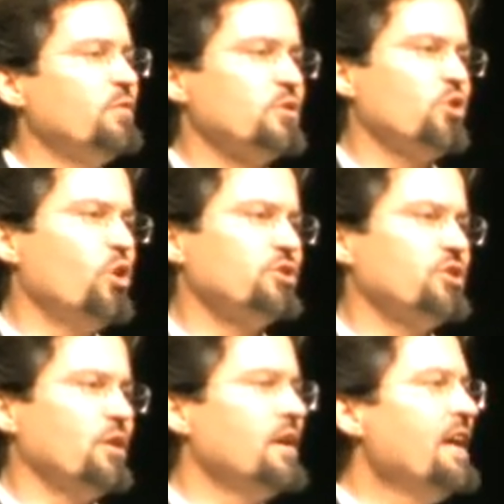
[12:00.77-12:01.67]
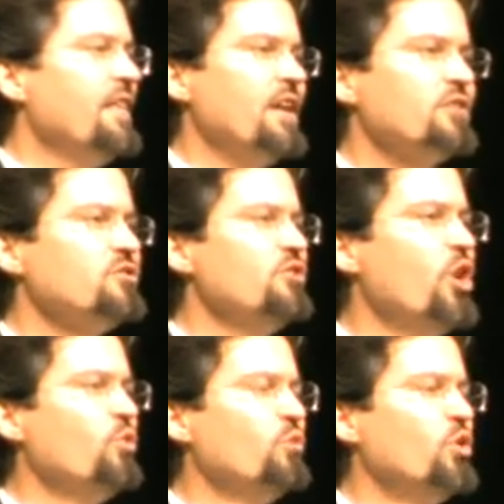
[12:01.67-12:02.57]
for torture. There is no
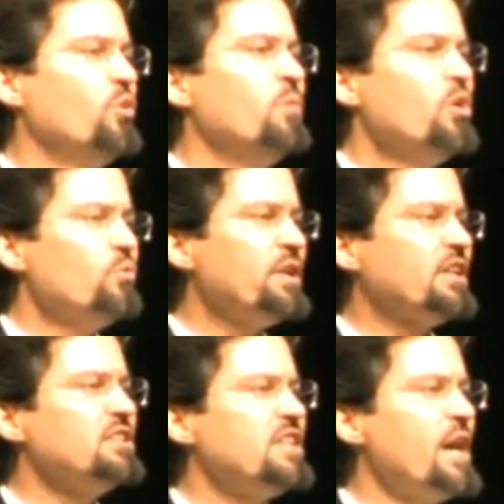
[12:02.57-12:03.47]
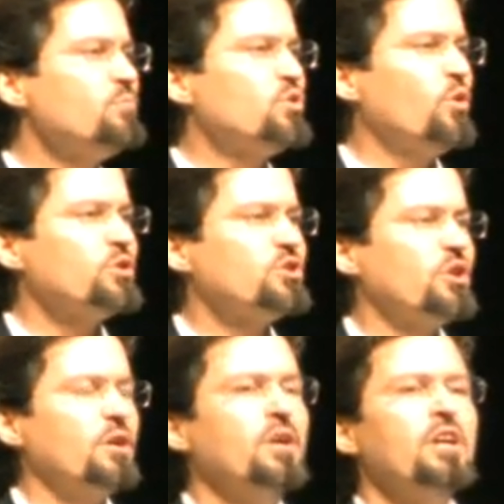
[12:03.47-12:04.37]
room. We condemn
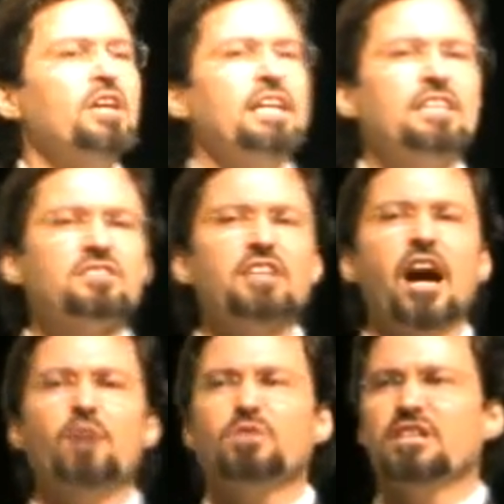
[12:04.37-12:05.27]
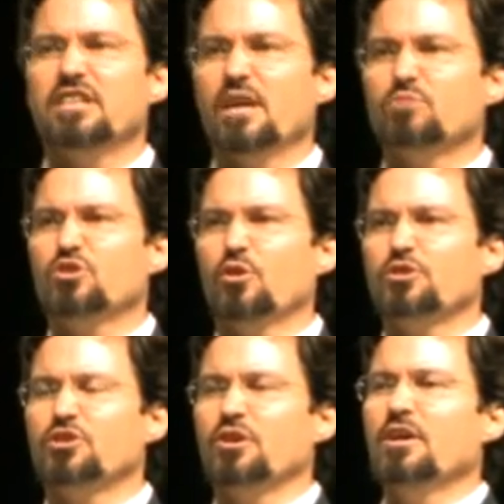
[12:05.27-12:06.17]
torture. Islam condemns
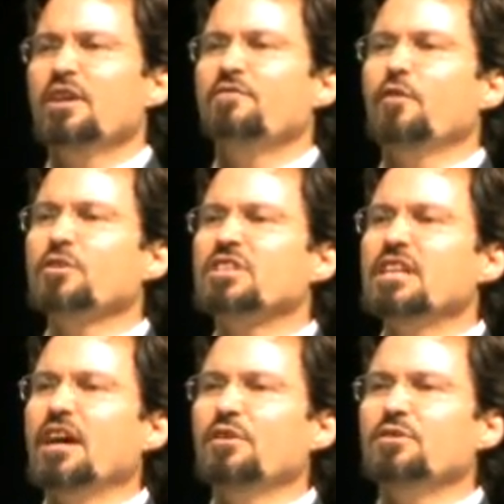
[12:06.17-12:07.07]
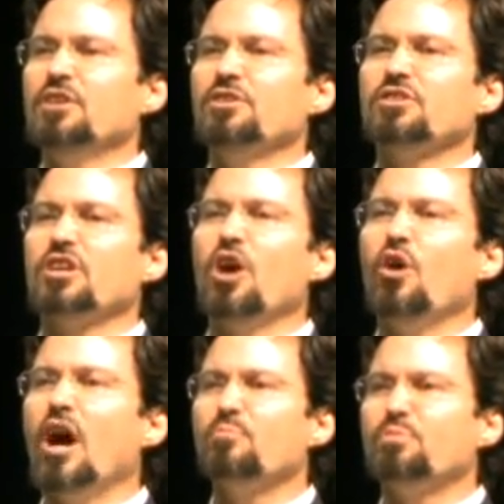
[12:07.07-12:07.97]
torture. 1400 years ago,
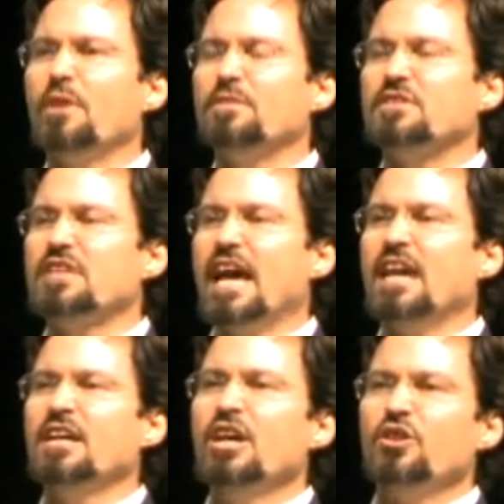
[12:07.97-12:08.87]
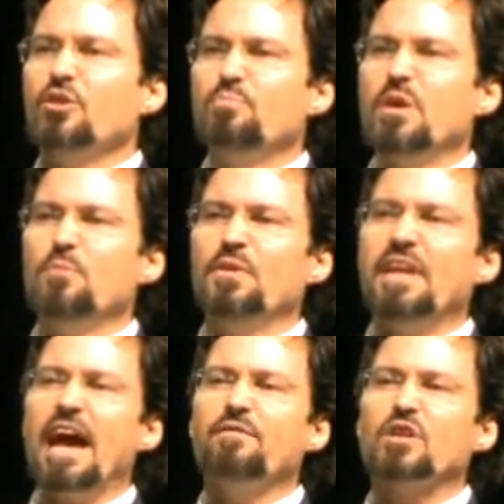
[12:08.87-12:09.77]
our prophet said, the people that
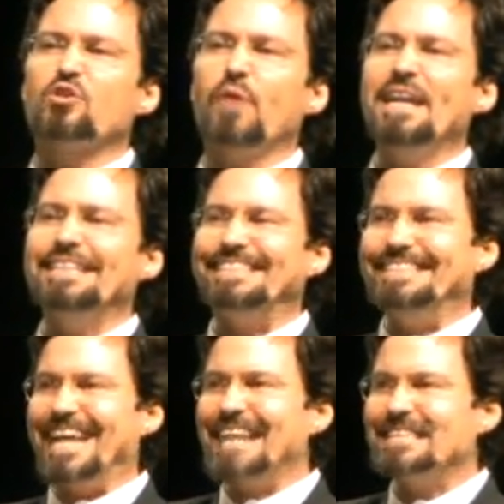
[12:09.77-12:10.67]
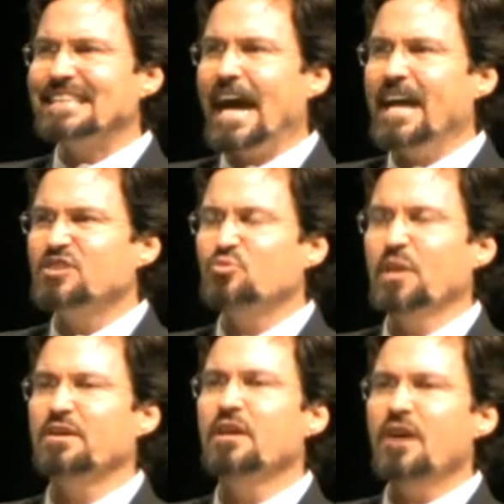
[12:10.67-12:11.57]
have the greatest chastisement
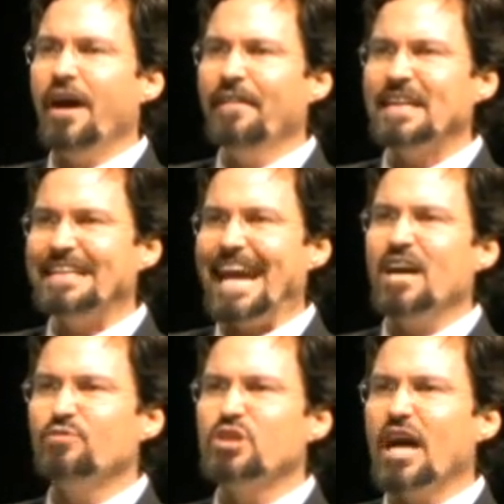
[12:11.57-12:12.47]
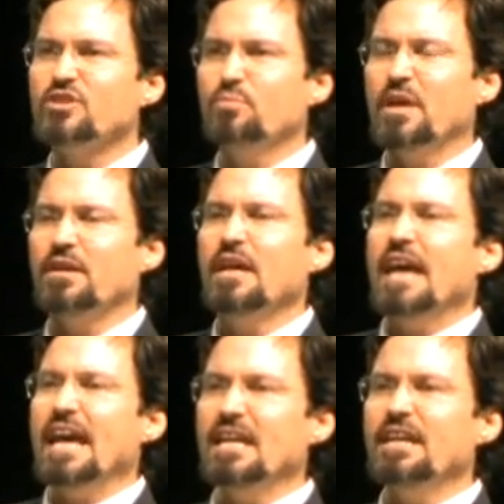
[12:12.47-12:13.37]
on the day of judgment
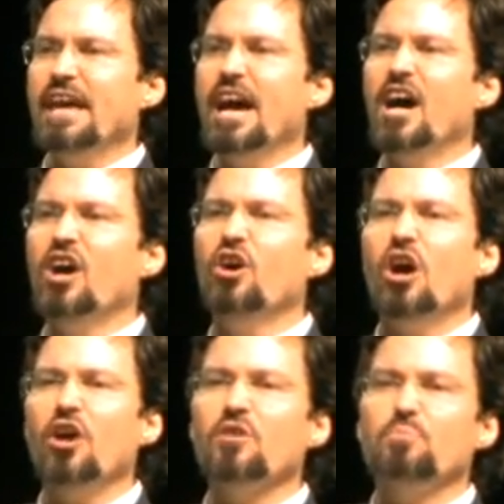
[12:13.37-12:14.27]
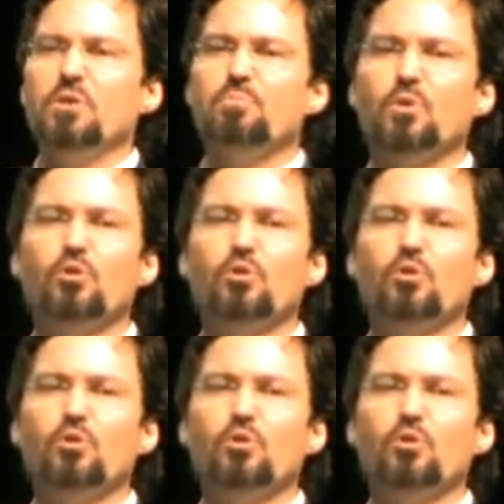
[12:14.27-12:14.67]
and in hell are the people